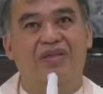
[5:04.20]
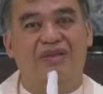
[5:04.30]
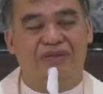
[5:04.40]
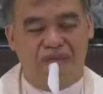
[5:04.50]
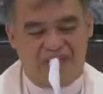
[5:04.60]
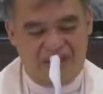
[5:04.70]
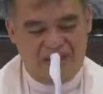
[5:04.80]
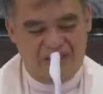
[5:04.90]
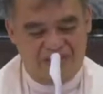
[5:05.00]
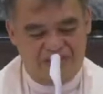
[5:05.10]
to revere
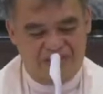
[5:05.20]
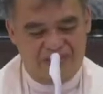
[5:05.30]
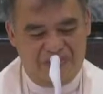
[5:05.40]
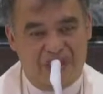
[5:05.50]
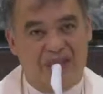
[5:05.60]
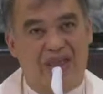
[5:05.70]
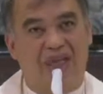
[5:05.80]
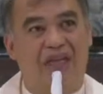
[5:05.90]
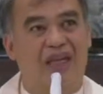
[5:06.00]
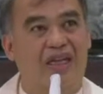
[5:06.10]
Him
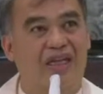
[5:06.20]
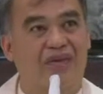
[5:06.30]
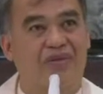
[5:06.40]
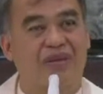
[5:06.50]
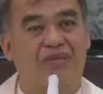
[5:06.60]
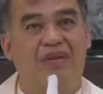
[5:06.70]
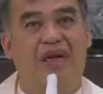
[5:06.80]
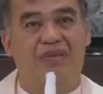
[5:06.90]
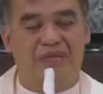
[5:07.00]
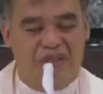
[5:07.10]
and give Him
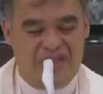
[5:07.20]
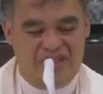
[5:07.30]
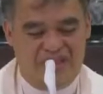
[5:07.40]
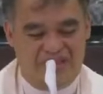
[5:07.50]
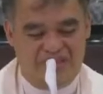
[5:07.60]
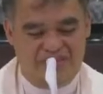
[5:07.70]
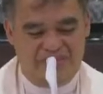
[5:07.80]
homage.